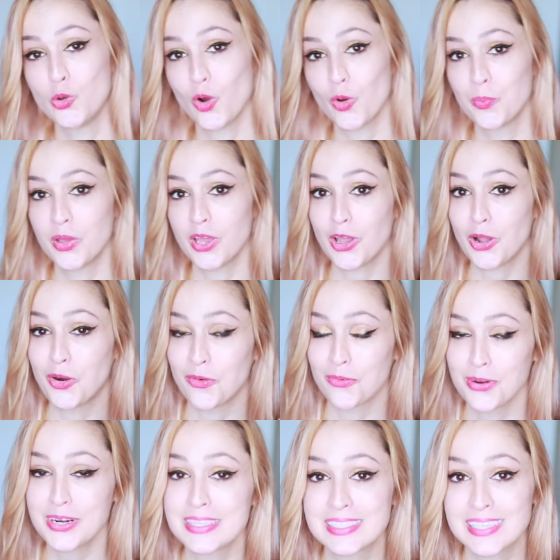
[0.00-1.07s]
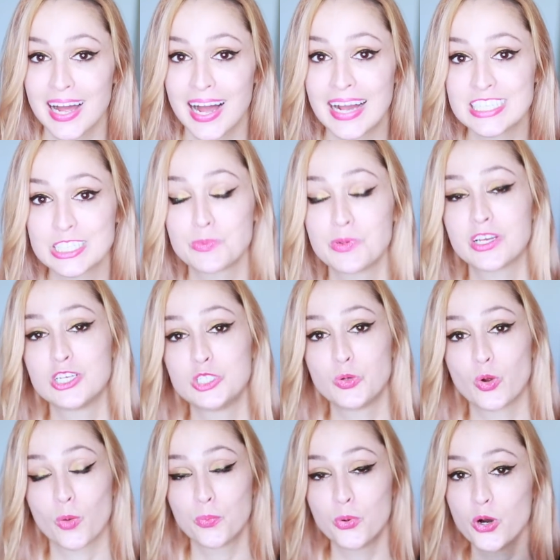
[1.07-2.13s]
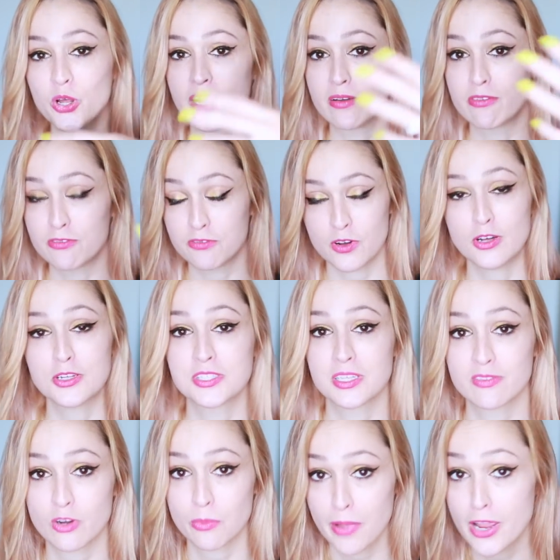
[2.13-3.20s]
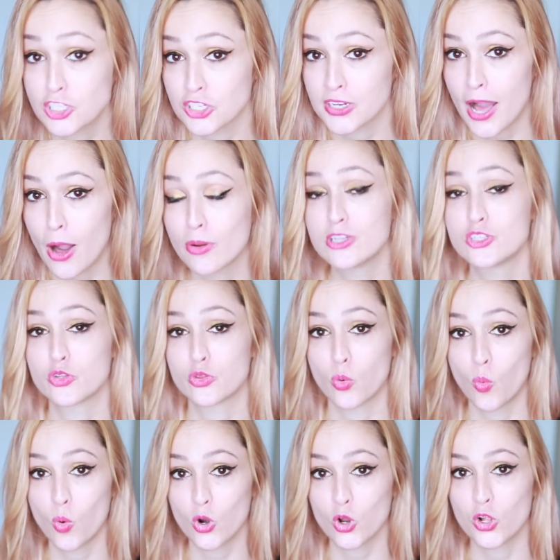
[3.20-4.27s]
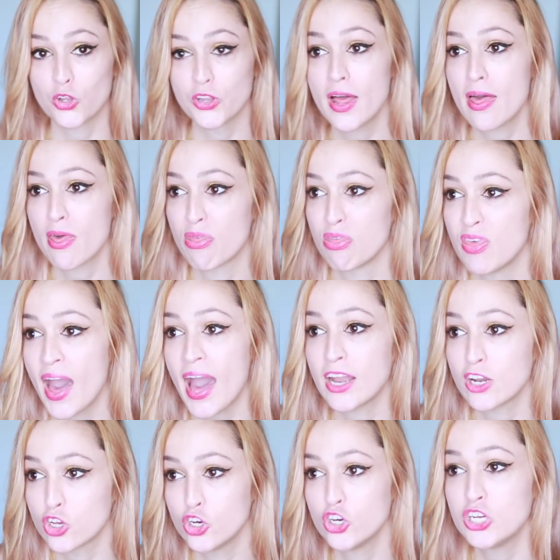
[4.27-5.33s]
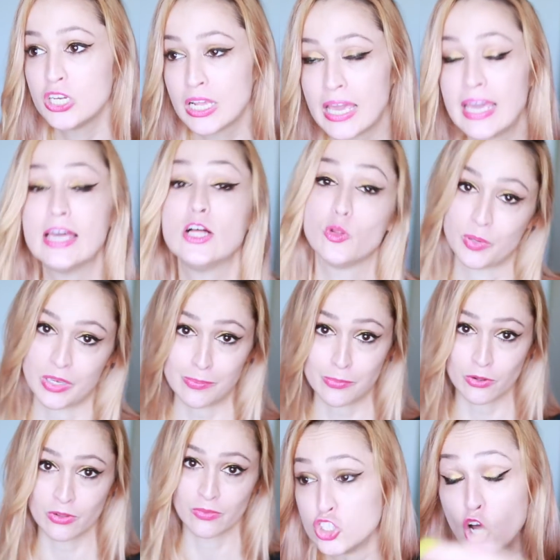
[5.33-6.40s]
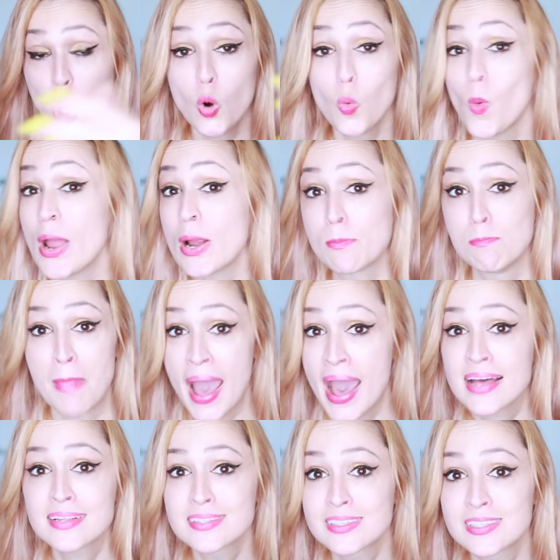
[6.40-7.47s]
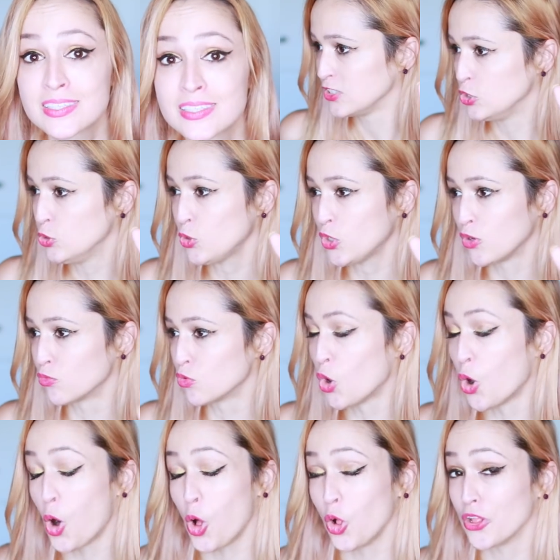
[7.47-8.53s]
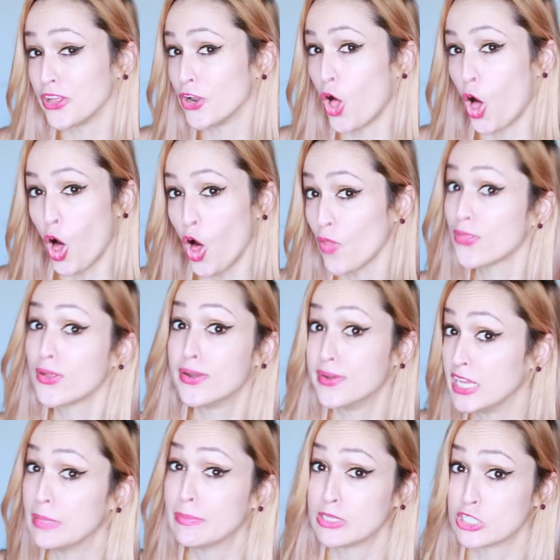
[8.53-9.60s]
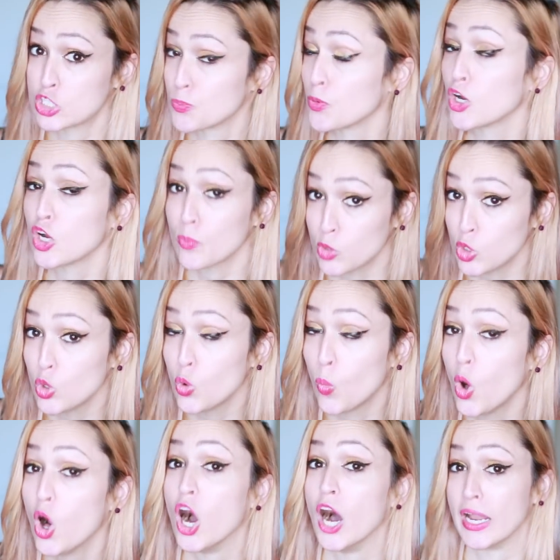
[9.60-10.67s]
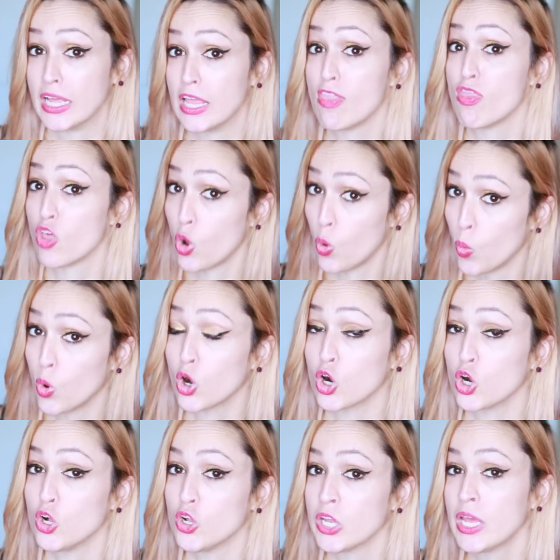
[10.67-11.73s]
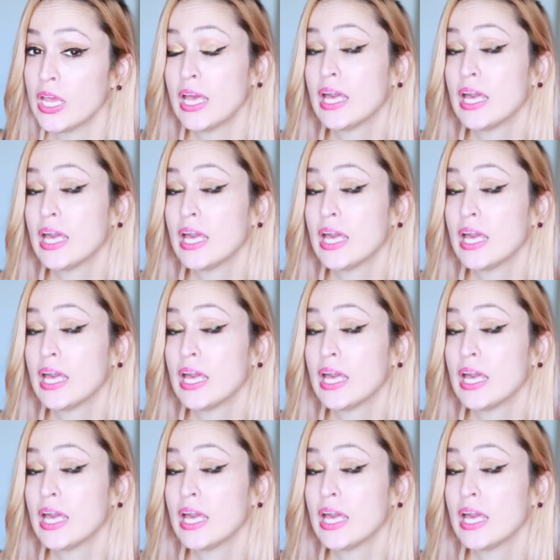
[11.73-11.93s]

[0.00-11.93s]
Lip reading: you are being criticized because you are putting false information out into the world that could kill people. Don't wear masks. You can roll in all the demon sperm you want in the world,